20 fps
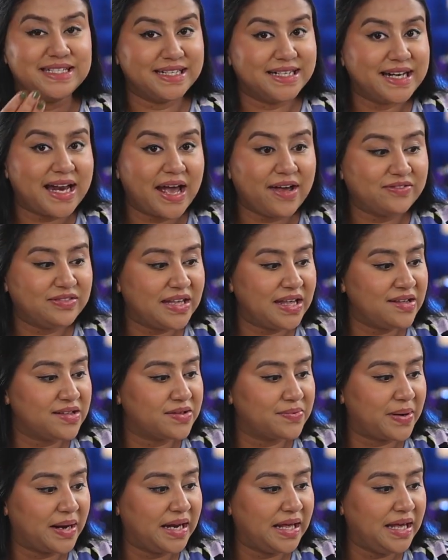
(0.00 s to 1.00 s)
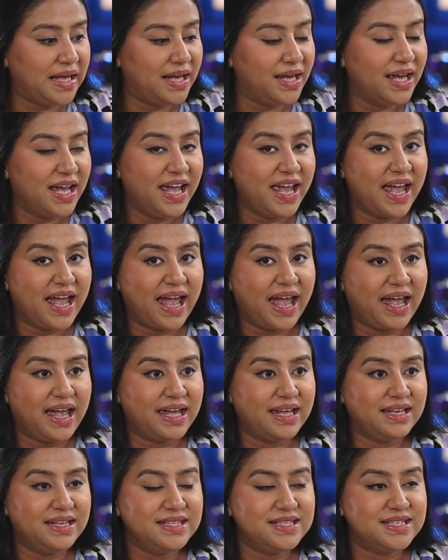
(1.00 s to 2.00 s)
didn't have things ready,
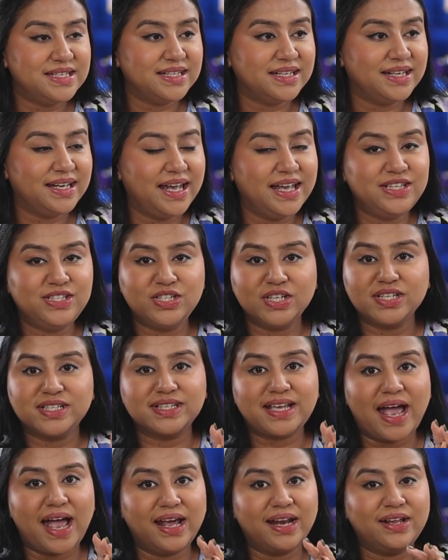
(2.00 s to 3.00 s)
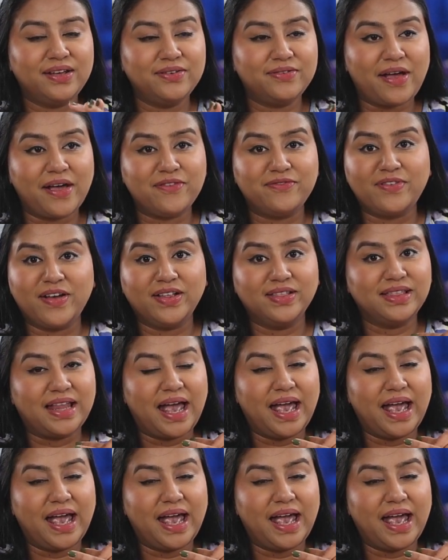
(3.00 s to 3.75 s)
and it just kind of, I felt